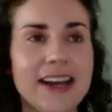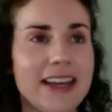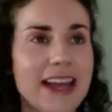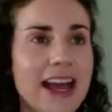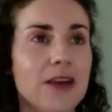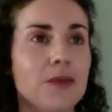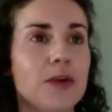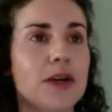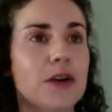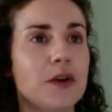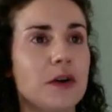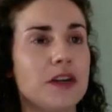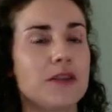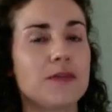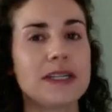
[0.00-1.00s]
Again, we are
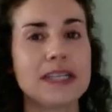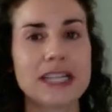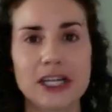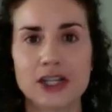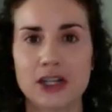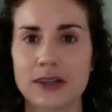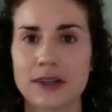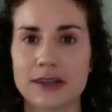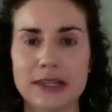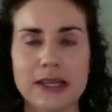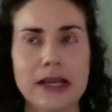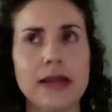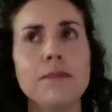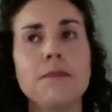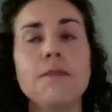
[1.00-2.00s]
going to be teaching this
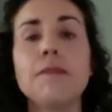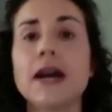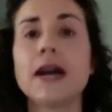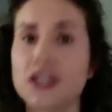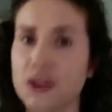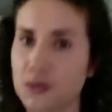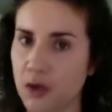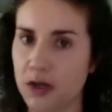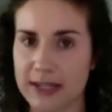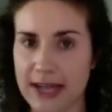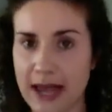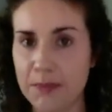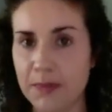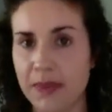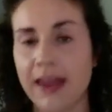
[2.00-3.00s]
in much more
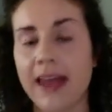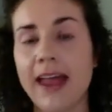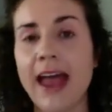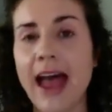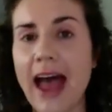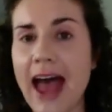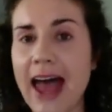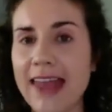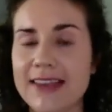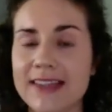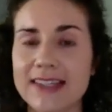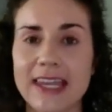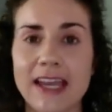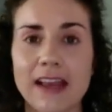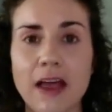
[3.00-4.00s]
depth at the
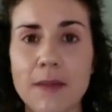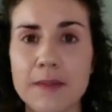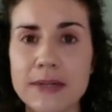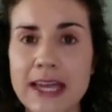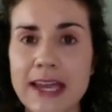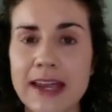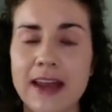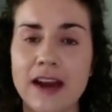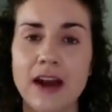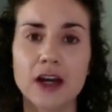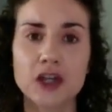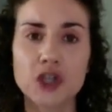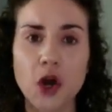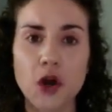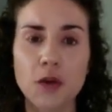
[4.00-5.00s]
Scale Up Day in
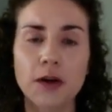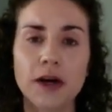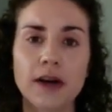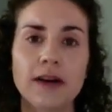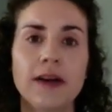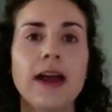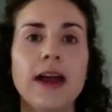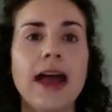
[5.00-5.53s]
October.